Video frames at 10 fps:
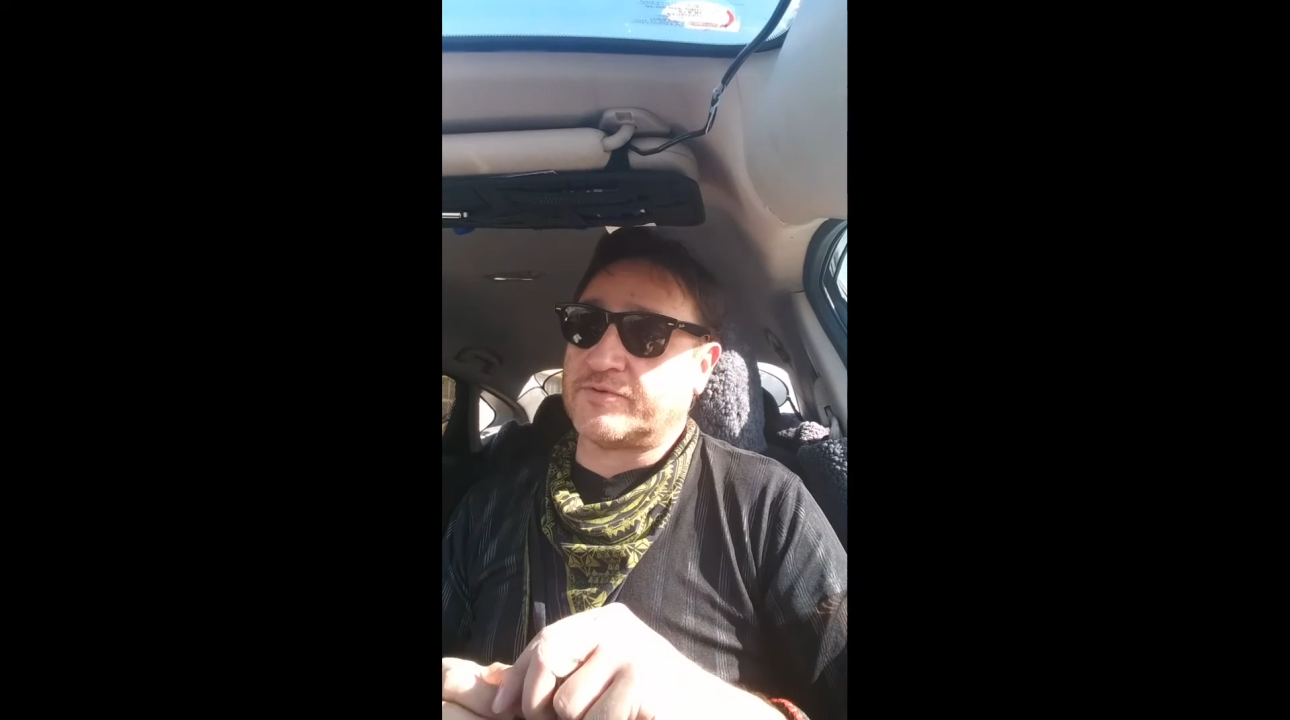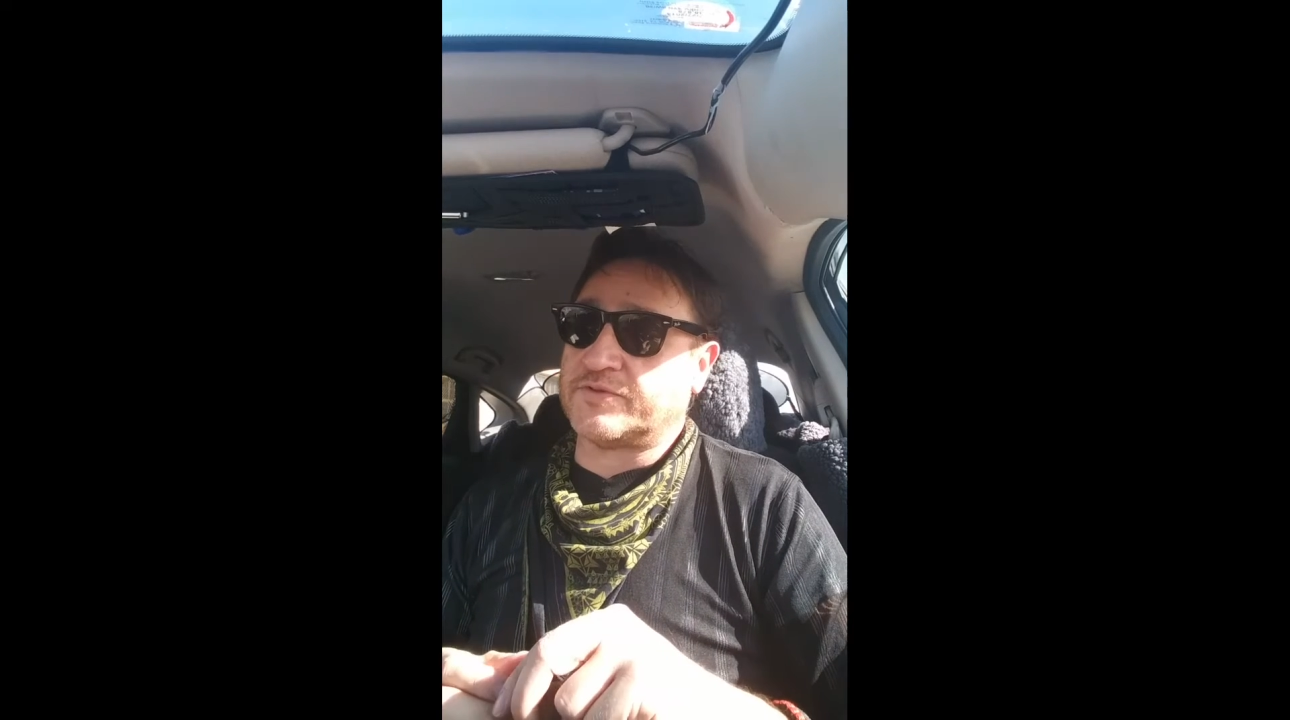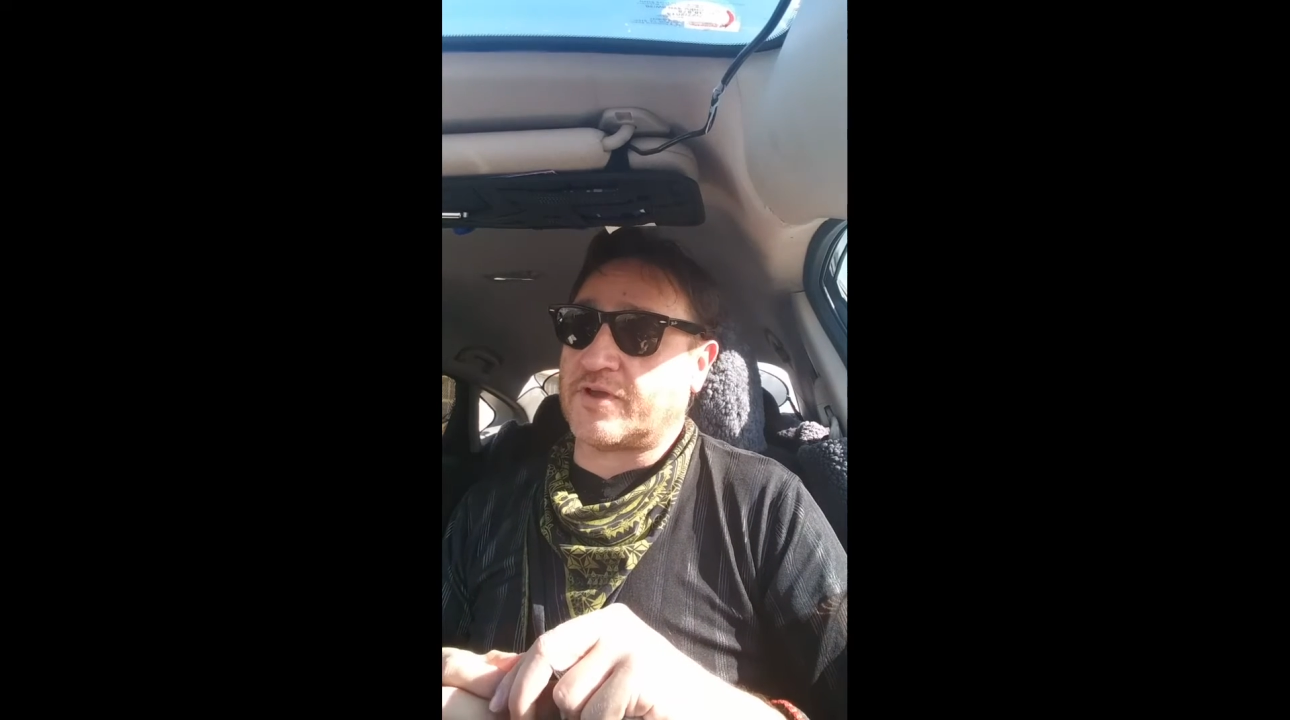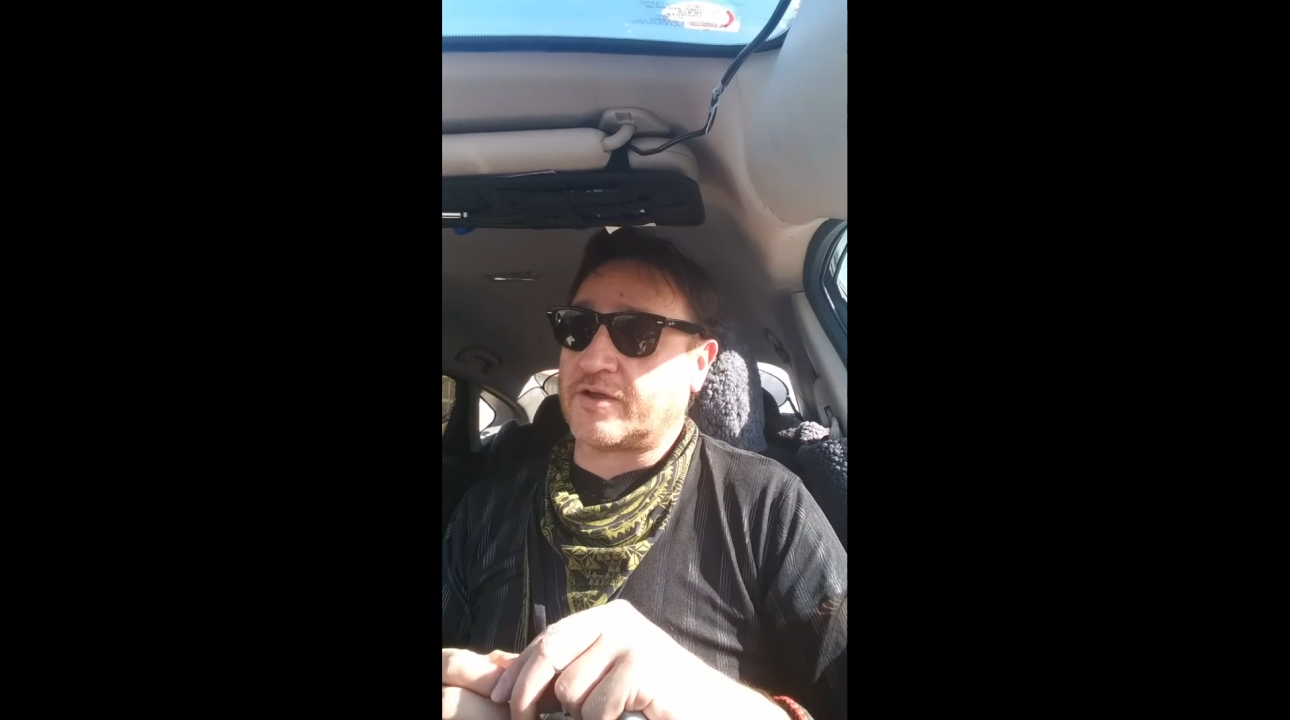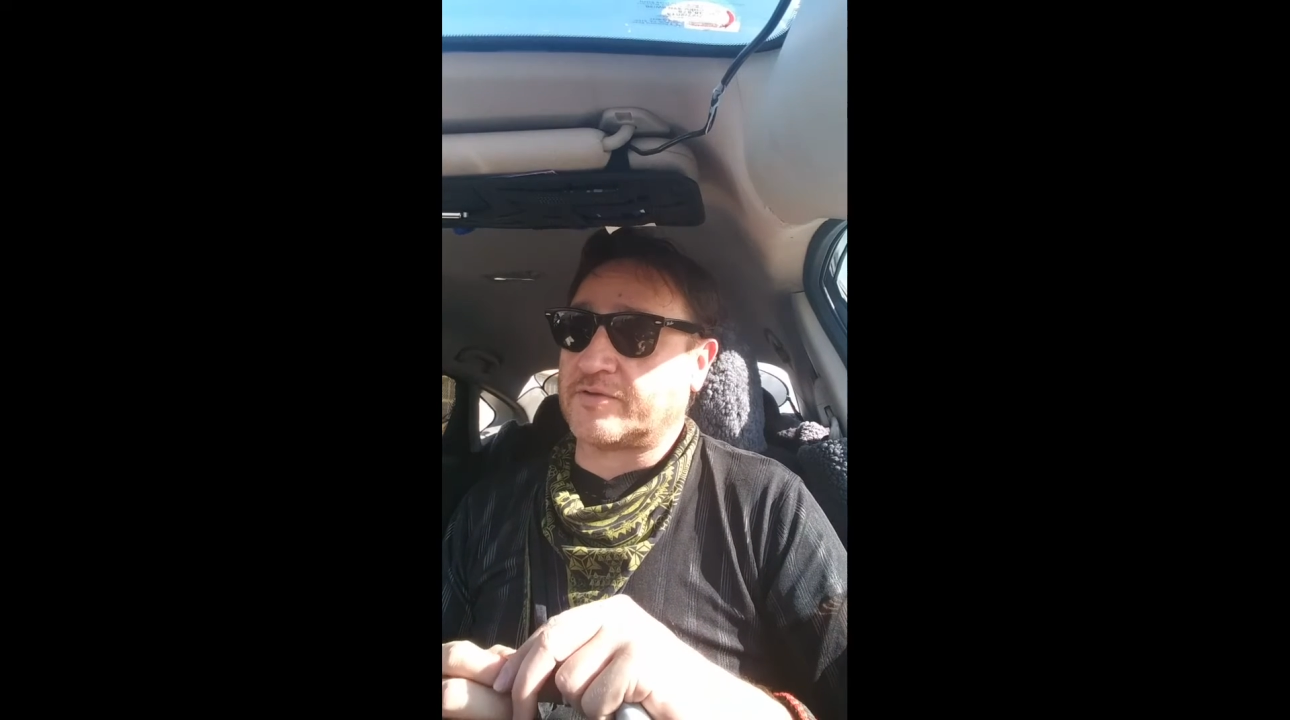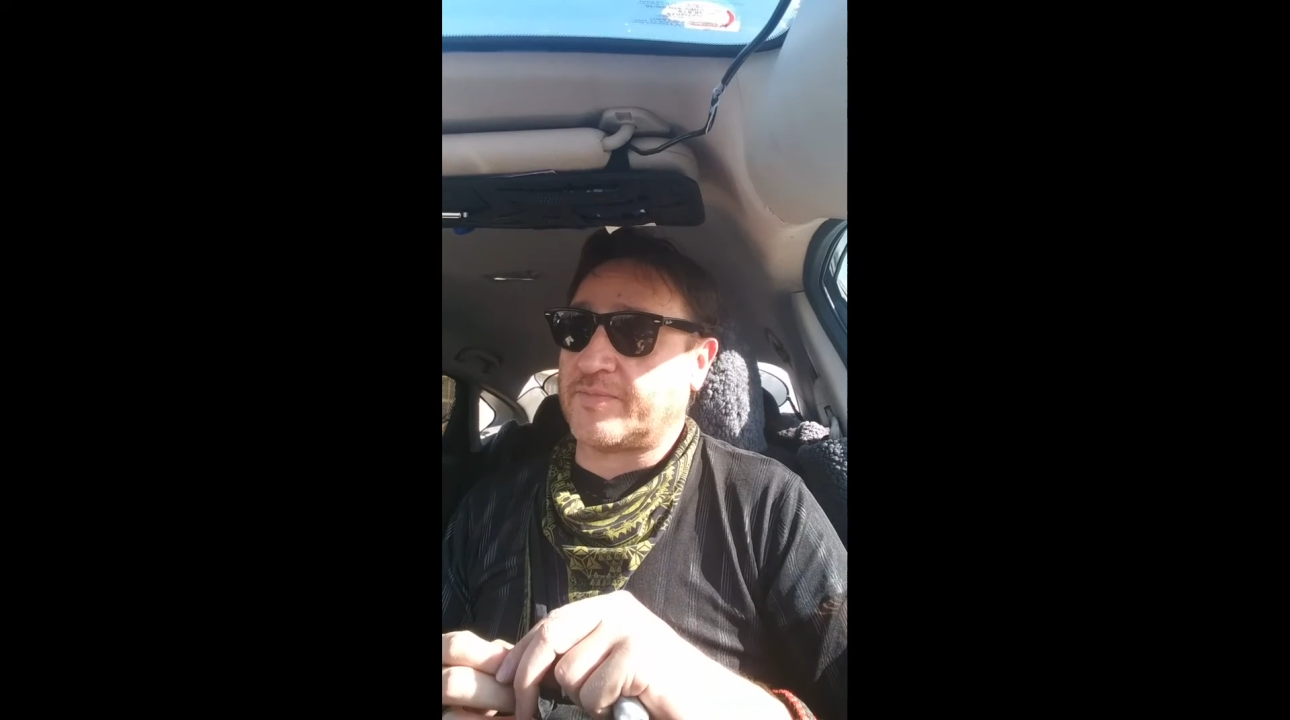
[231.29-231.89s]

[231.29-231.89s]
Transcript: would talk